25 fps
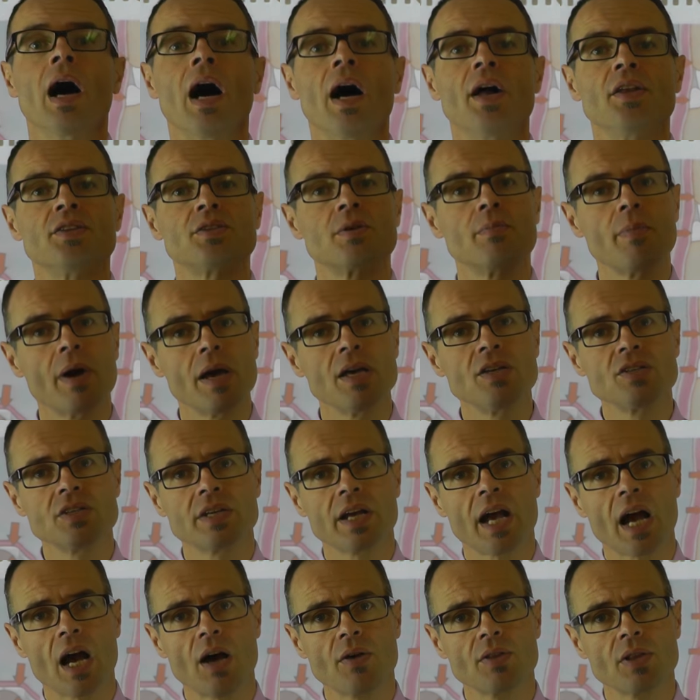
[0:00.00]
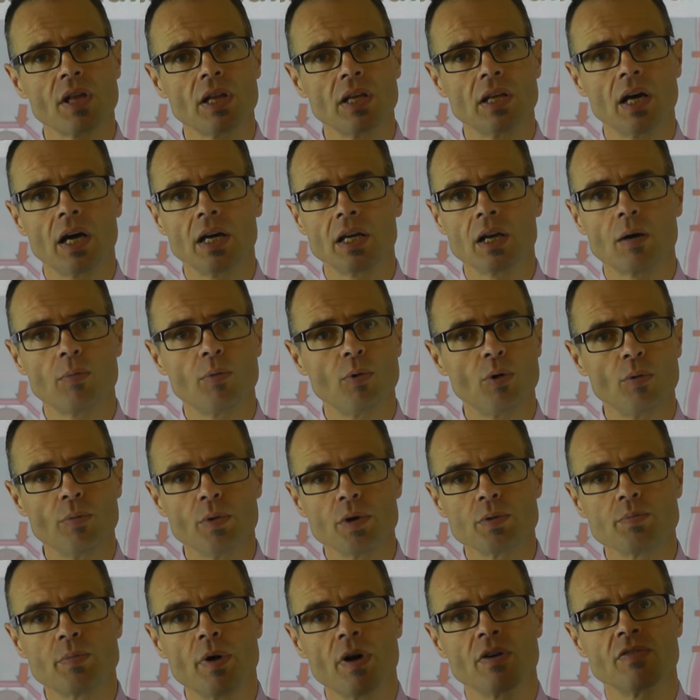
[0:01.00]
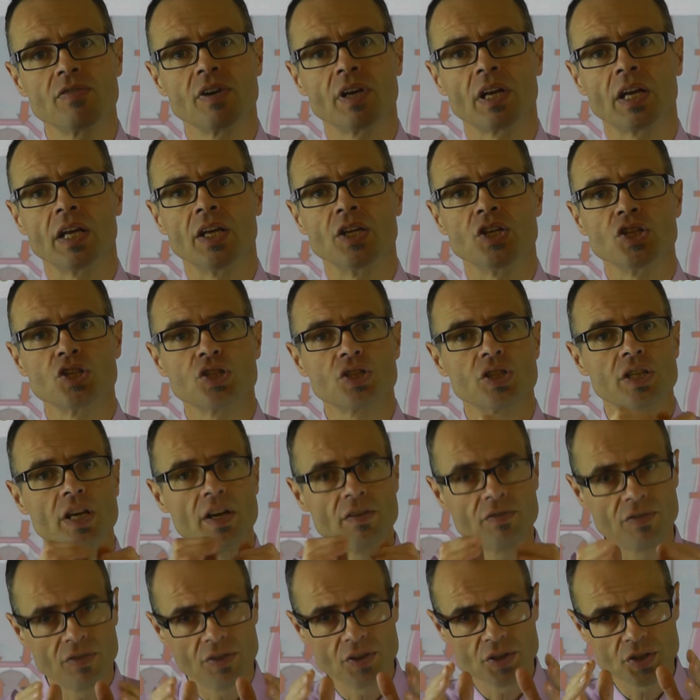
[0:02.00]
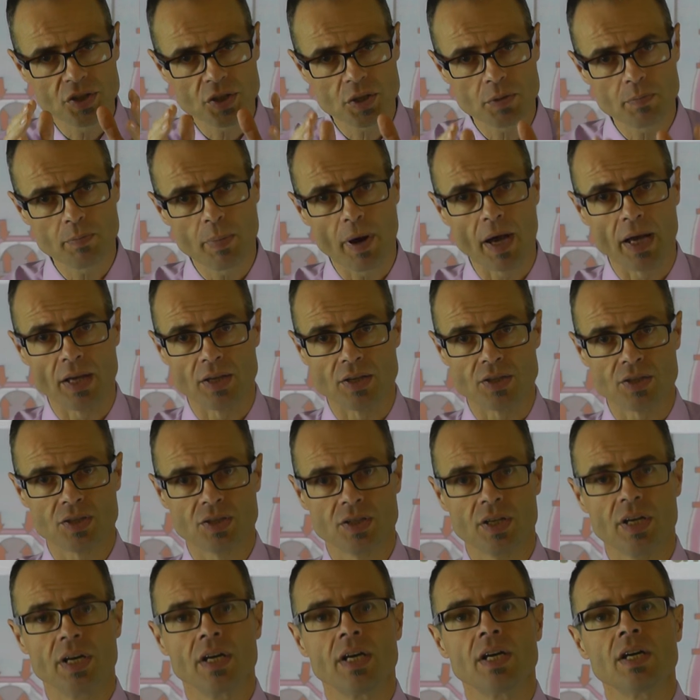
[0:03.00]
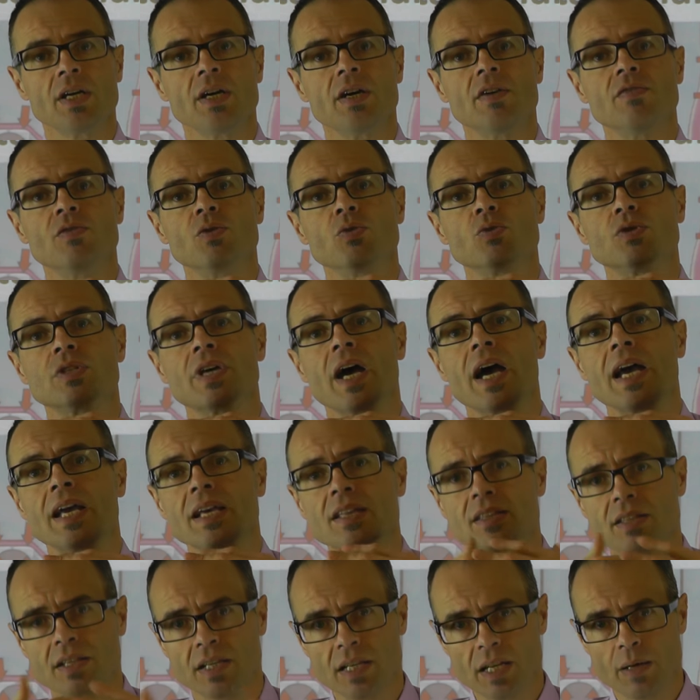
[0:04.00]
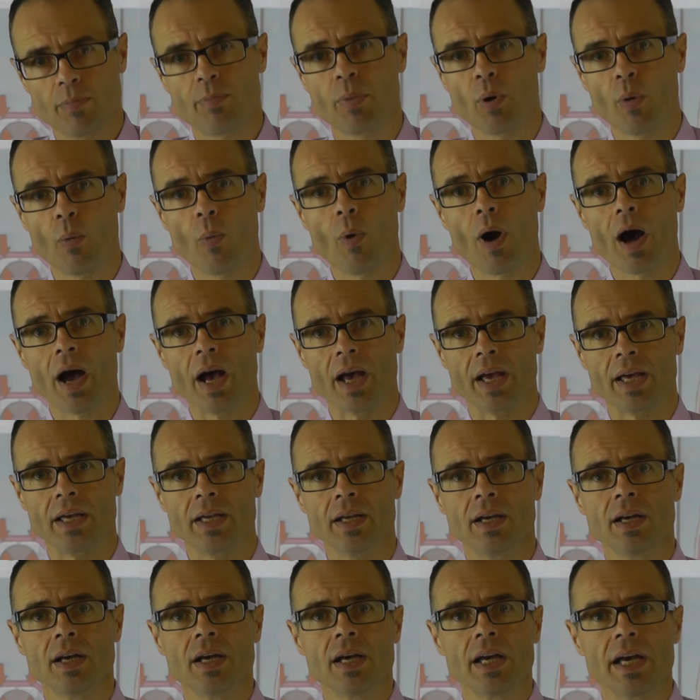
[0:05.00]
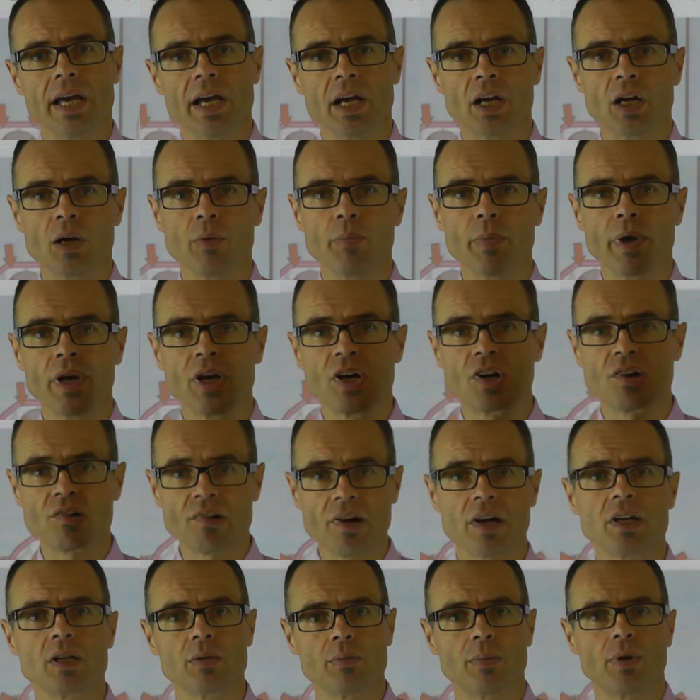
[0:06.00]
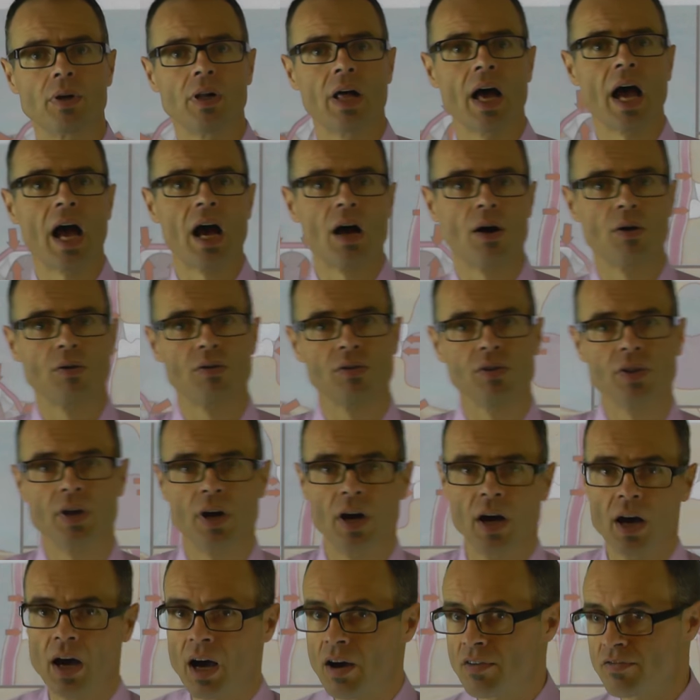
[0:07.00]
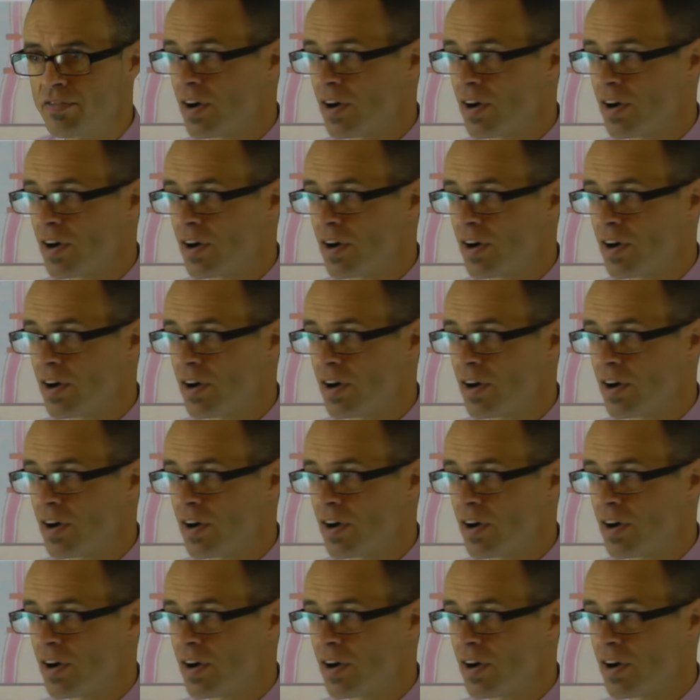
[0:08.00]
It's amazing how they'll line up almost perfectly. Just given the space, if you take the lip away, it can be incredible how the